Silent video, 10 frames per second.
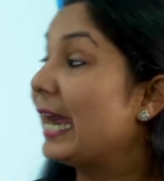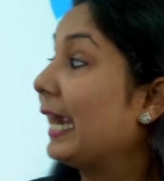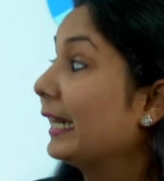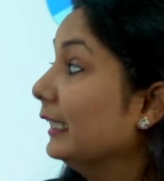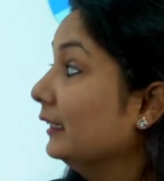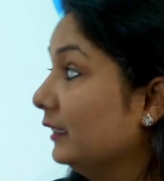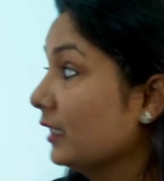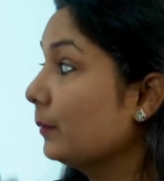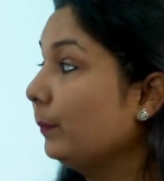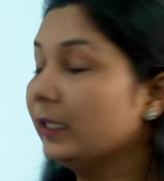And in
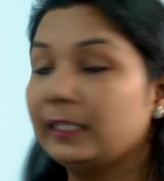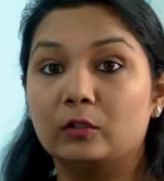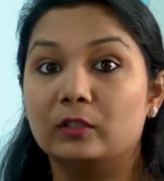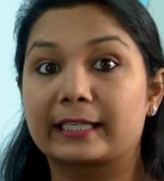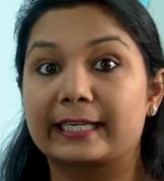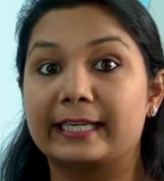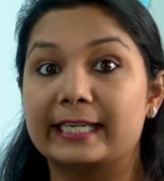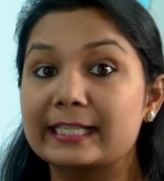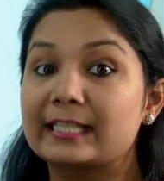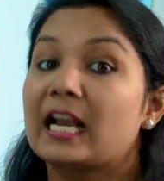this particular
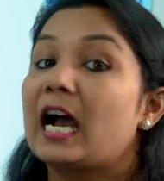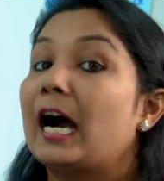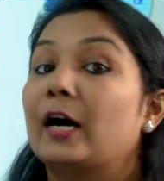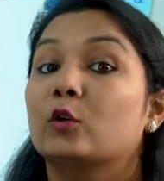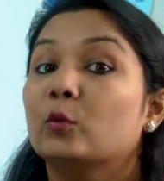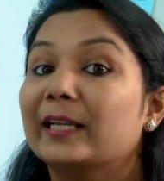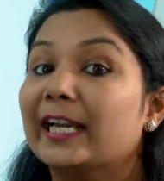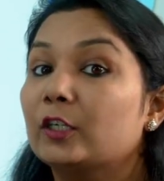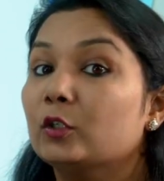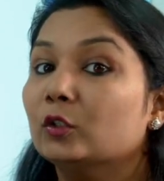case, how do we
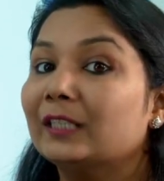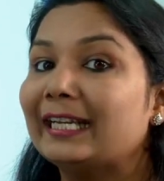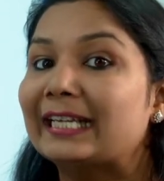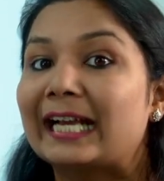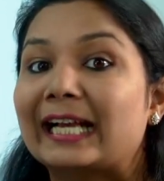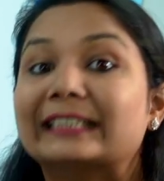get to know that?